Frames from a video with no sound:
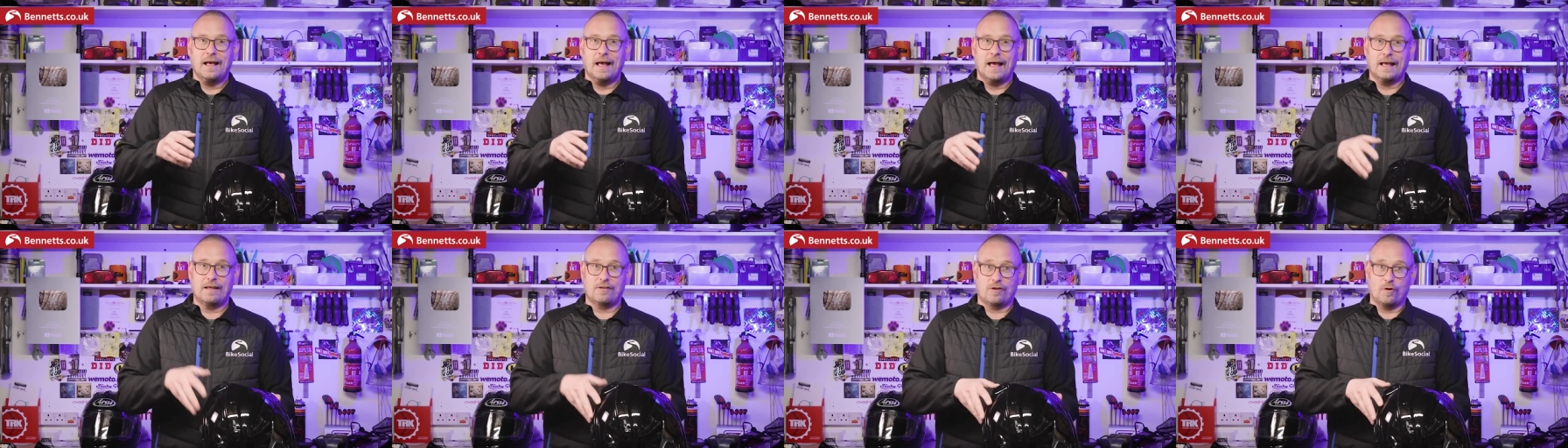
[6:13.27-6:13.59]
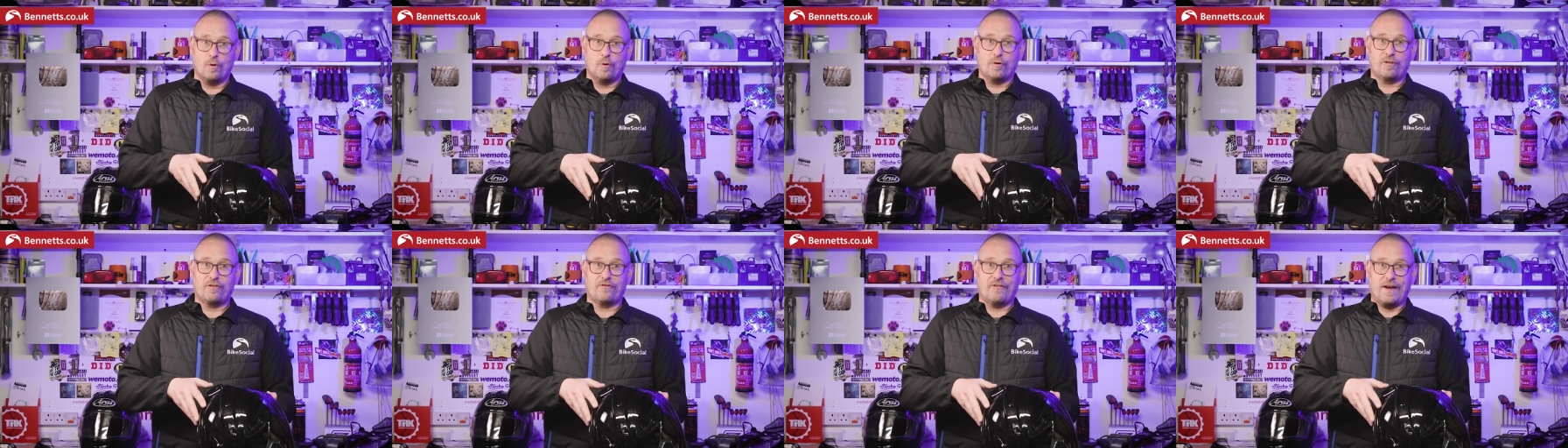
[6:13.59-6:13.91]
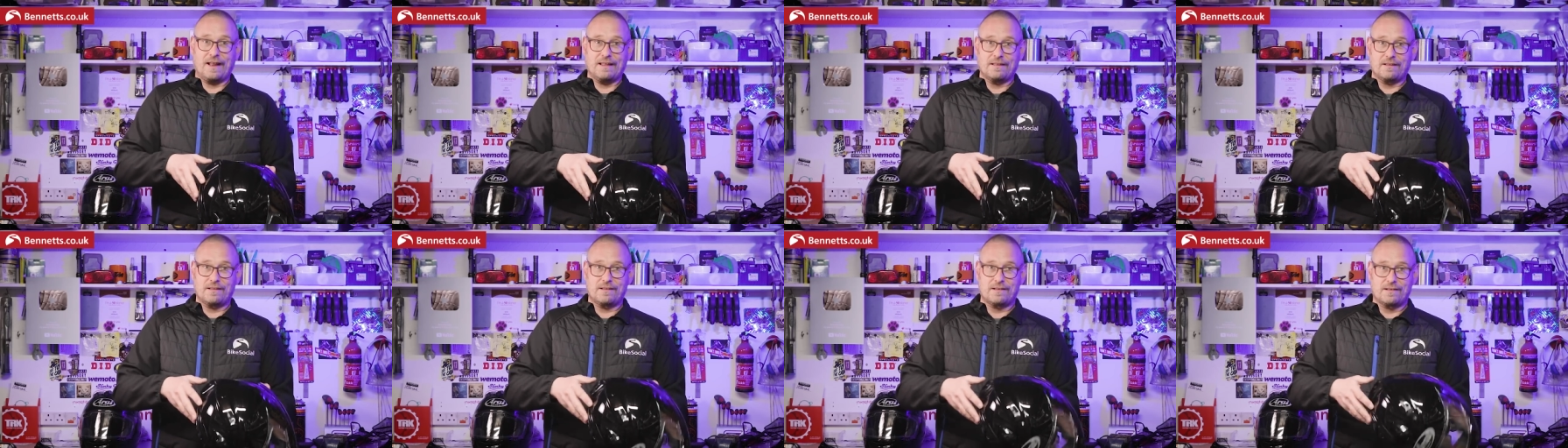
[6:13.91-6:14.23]
exhaust
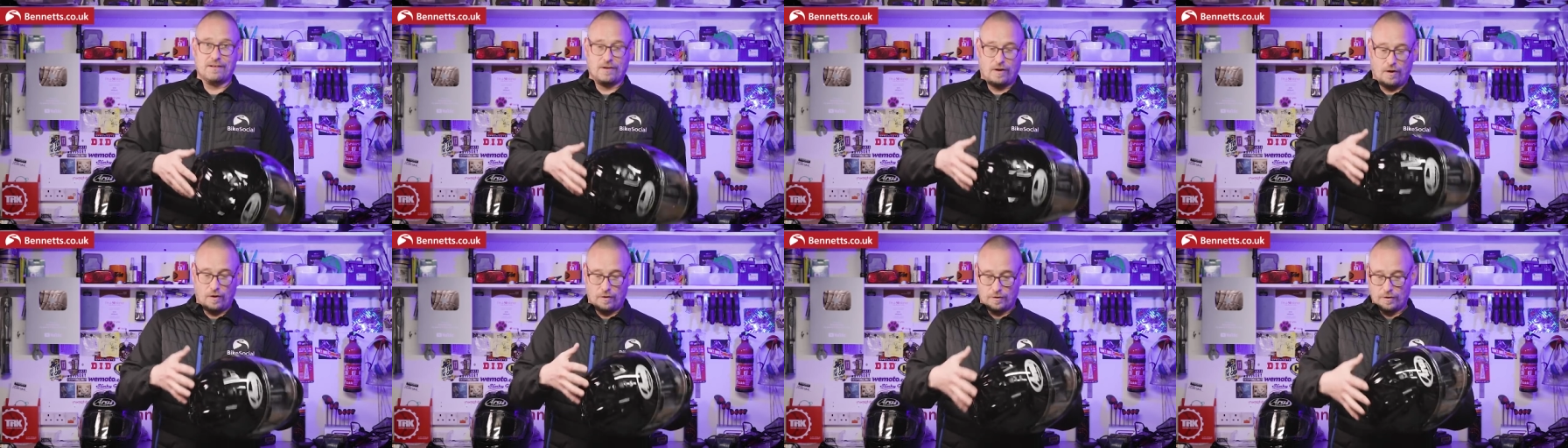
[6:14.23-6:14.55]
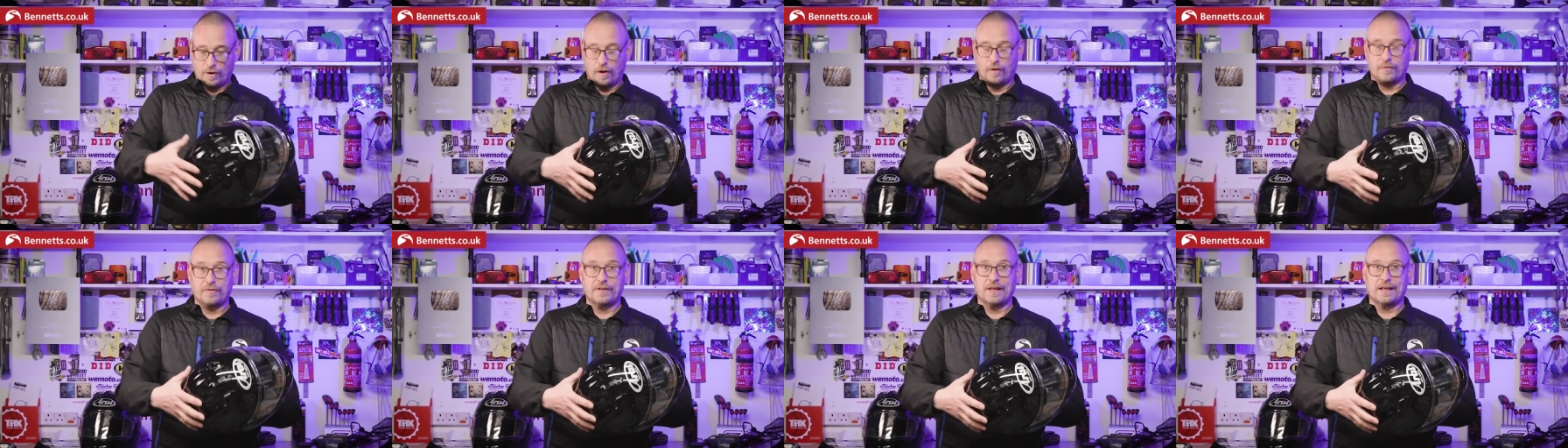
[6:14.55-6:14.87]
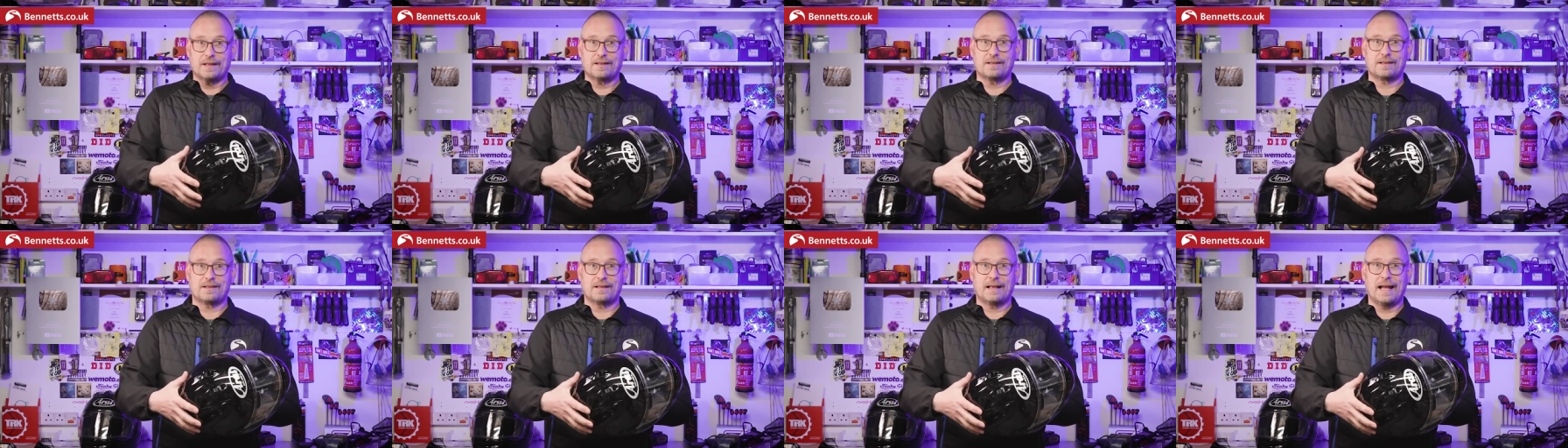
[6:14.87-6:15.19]
vents on, on
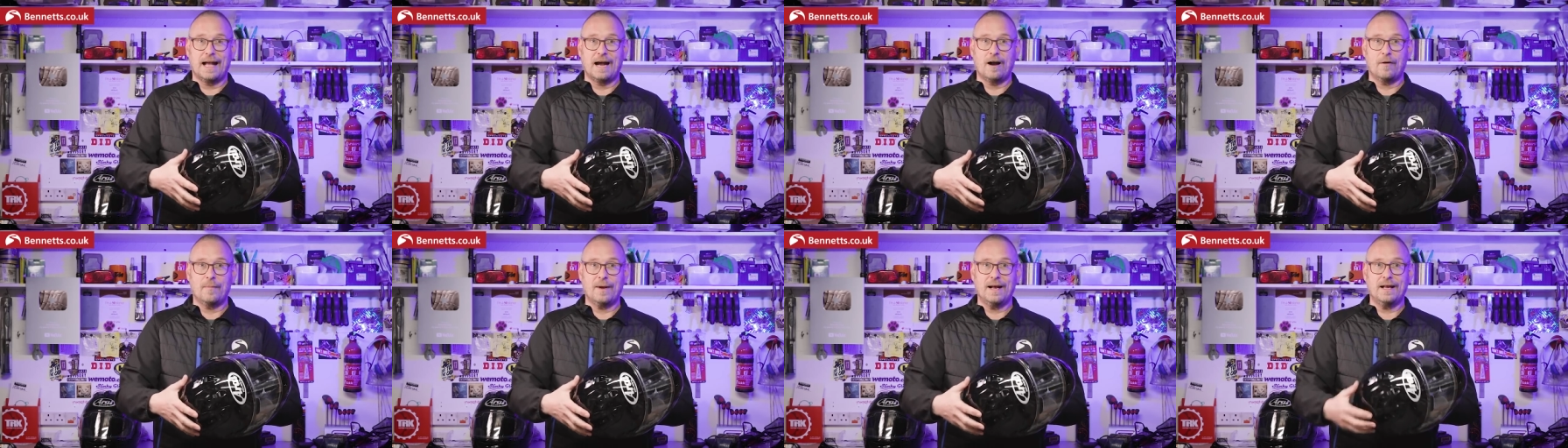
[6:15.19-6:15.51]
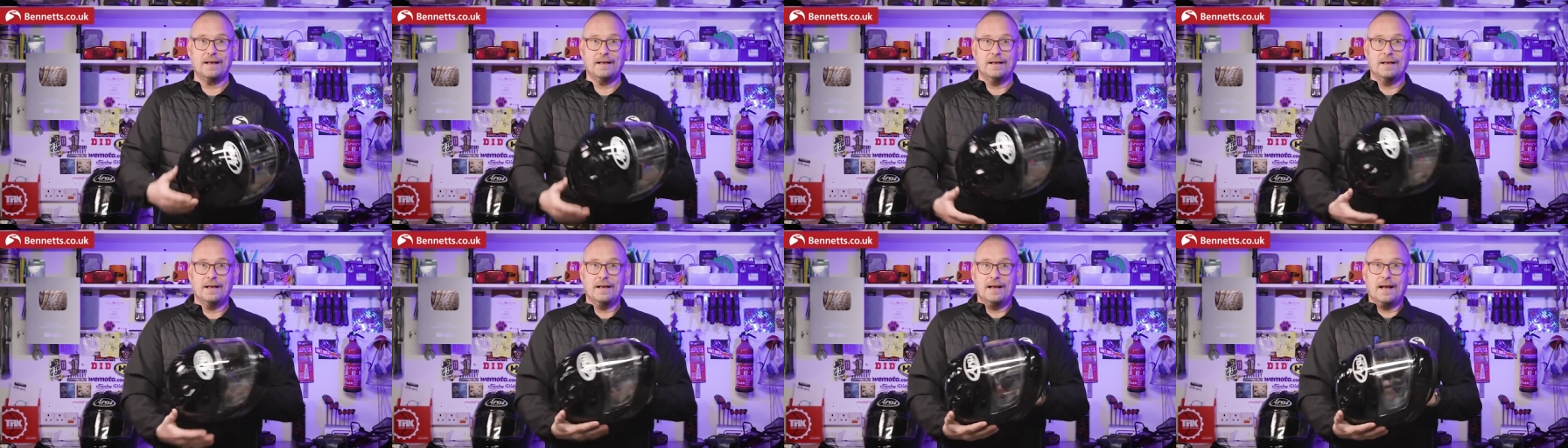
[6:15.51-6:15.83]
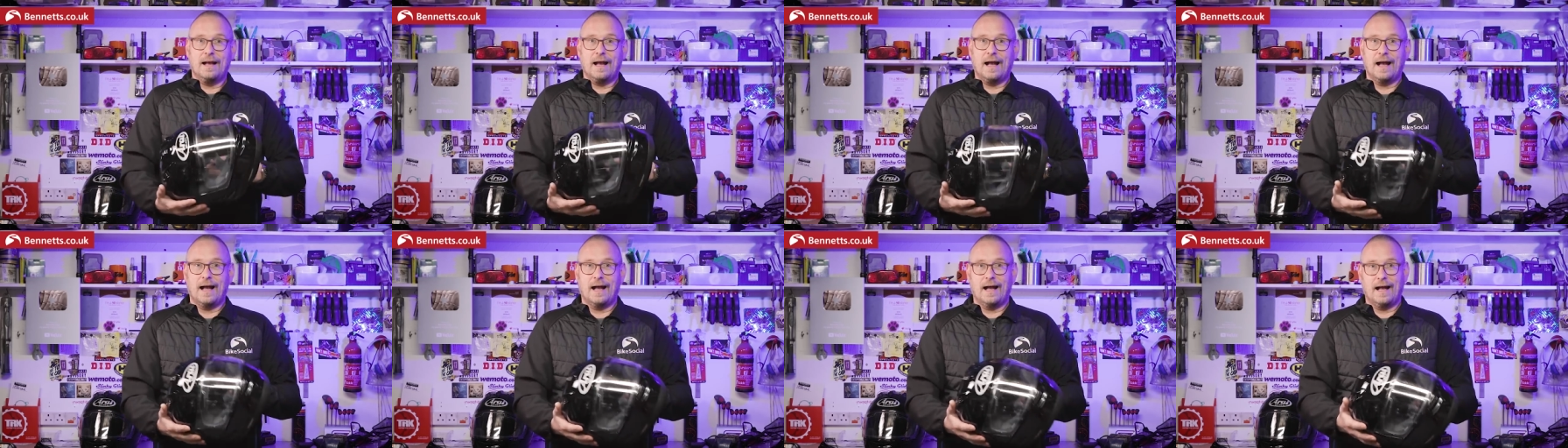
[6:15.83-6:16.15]
this helmet,
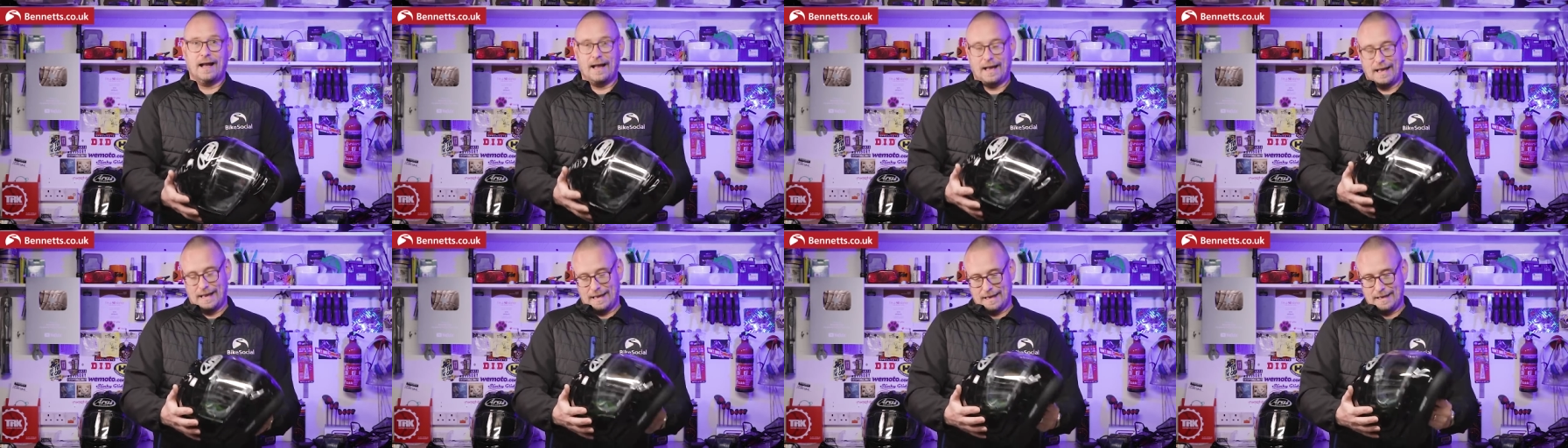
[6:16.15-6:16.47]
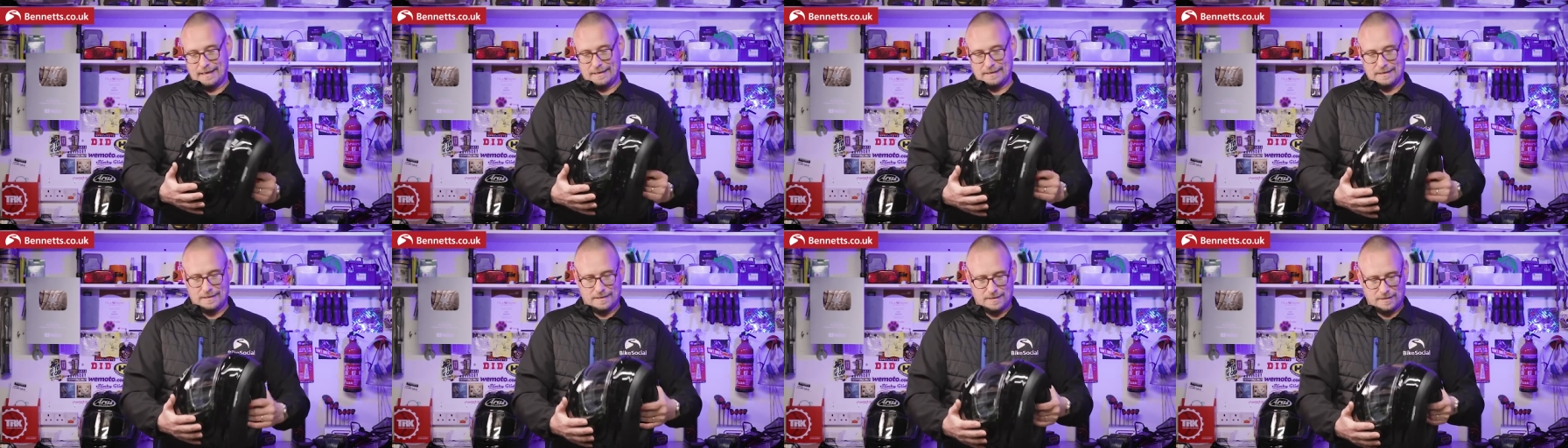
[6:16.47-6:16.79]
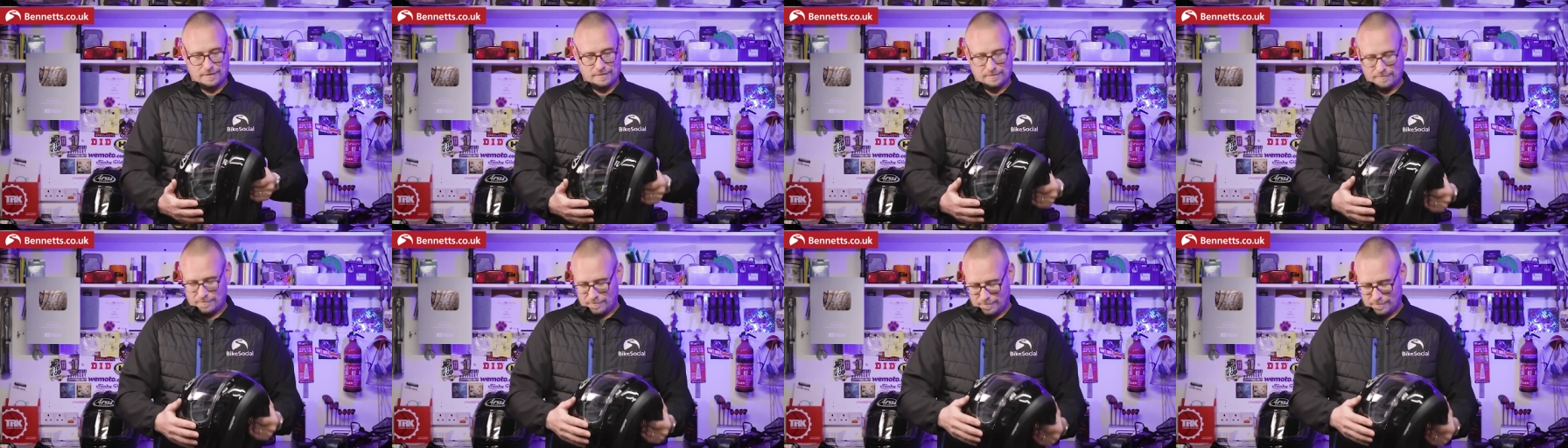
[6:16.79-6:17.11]
uh, and